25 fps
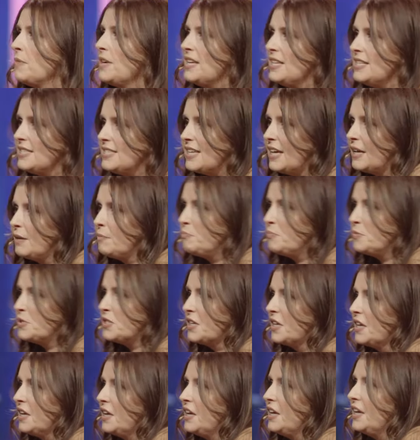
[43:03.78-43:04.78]
he
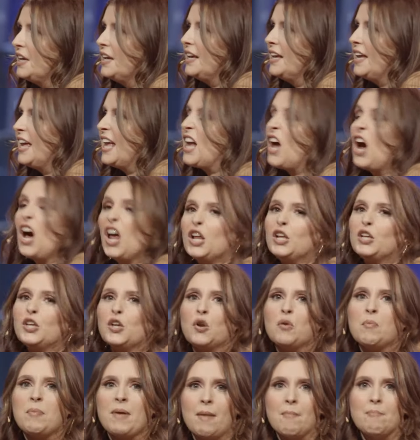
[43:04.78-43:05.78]
dipped, it got a
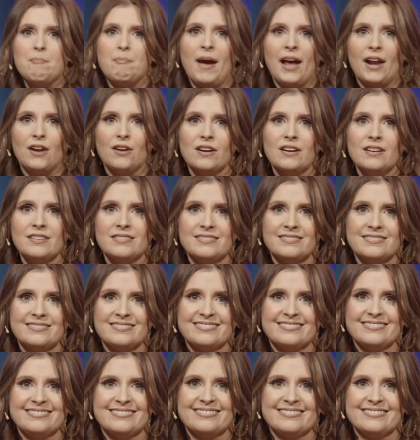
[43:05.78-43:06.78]
little bit better.
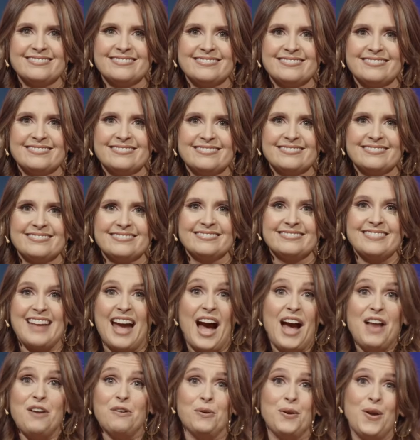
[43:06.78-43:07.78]

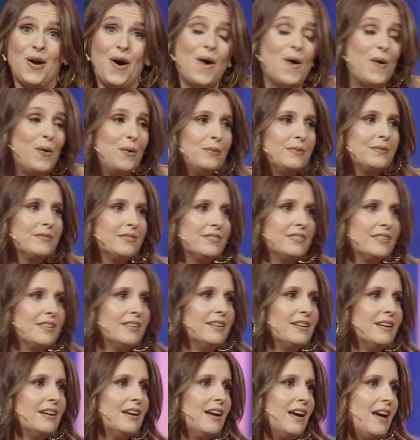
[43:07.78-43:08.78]
I don't know.
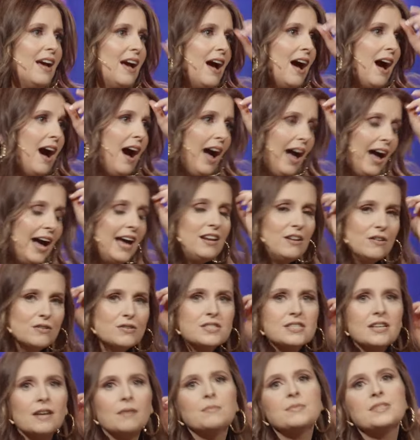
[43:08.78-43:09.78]
I know
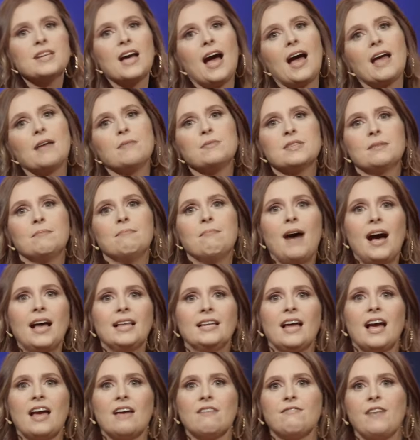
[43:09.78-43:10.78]
sometimes in my
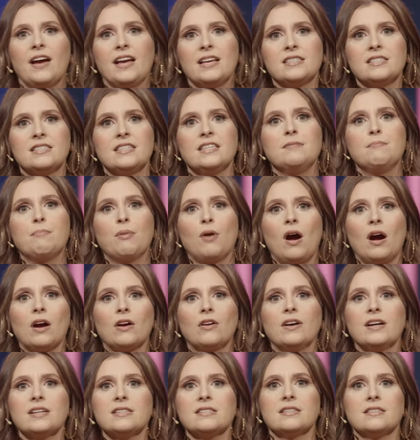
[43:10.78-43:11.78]
life I see
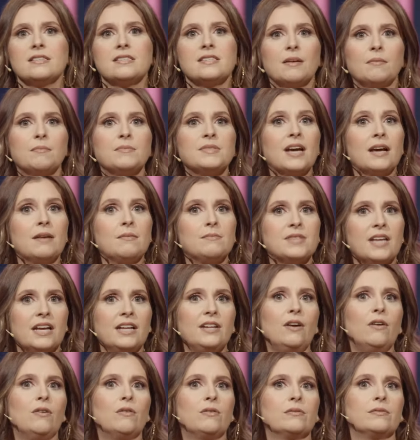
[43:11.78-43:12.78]
progress and sometimes I
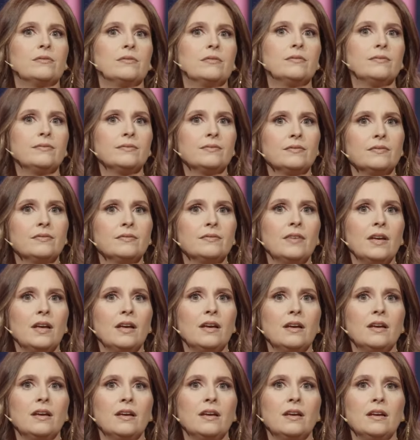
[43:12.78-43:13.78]
don't.
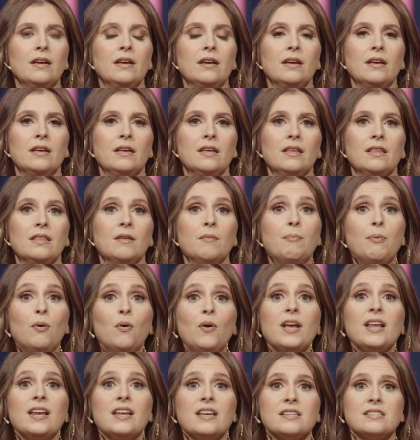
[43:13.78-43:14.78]
Yep. The
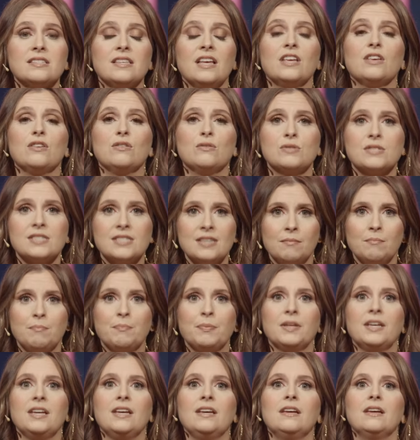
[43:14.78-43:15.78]
point is that you
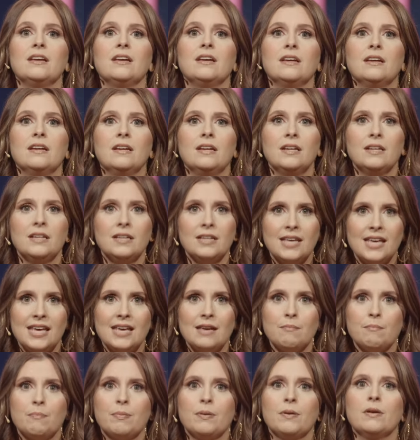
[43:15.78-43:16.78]
simply
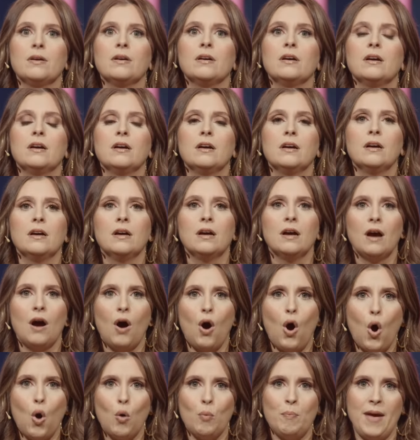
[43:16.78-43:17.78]
keep
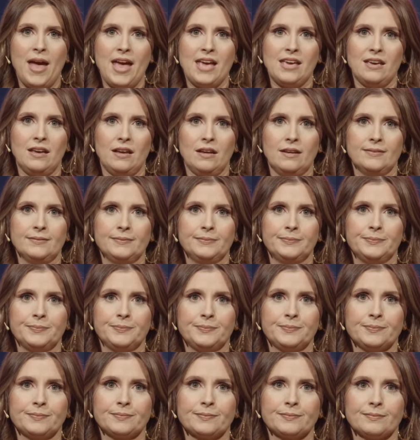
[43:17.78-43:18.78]
obeying.
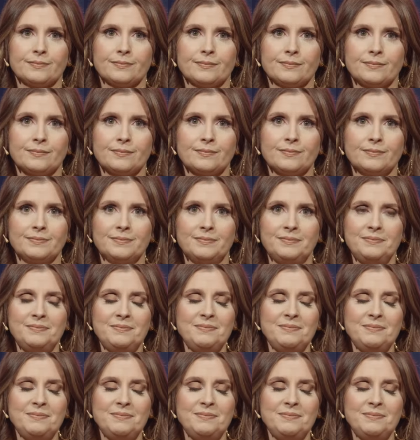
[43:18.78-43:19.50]
Yeah.